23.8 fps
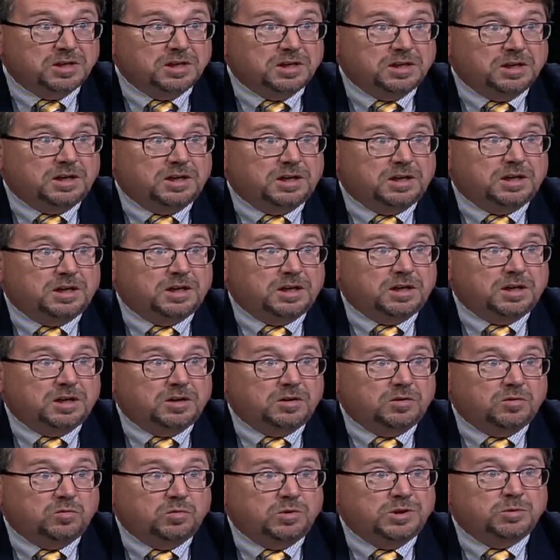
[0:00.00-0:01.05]

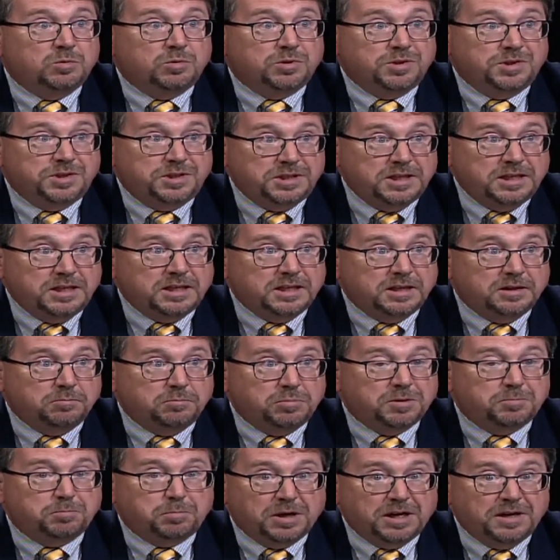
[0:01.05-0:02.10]
We will see.
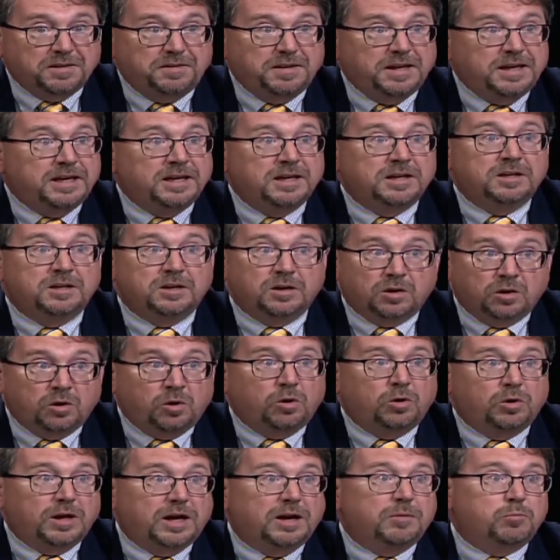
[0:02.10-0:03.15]
But by then, a
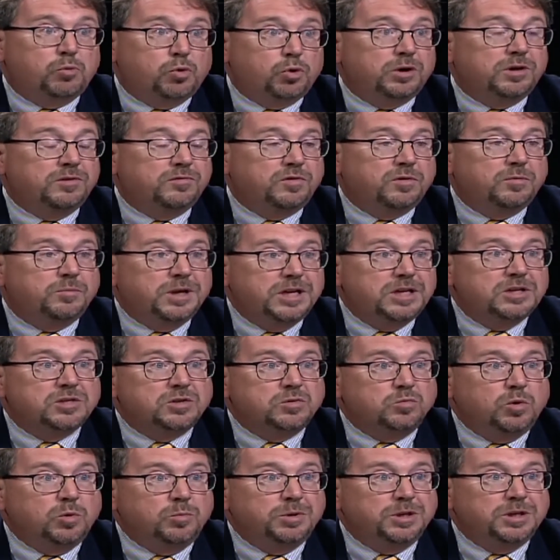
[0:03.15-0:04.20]
whole lot more
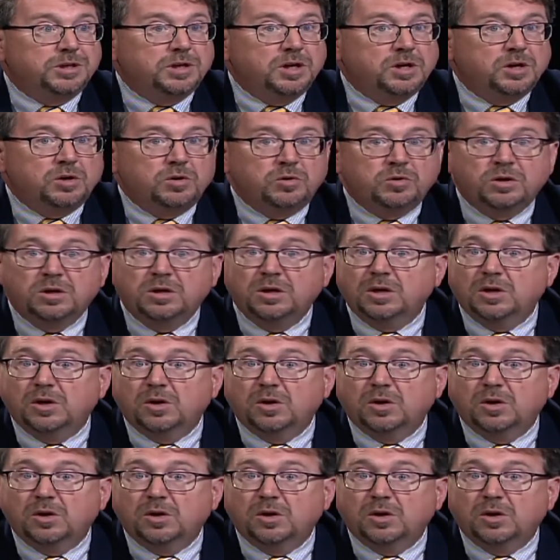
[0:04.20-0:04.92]
information will be known.